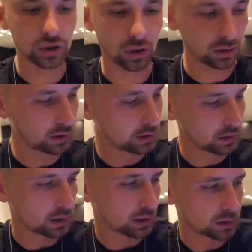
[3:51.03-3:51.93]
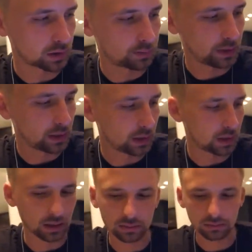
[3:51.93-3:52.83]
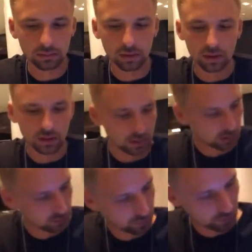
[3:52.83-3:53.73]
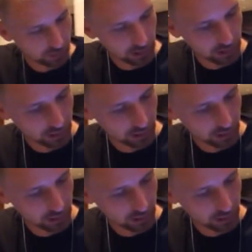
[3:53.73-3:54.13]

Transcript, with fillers: shoulders, it could be useful thing.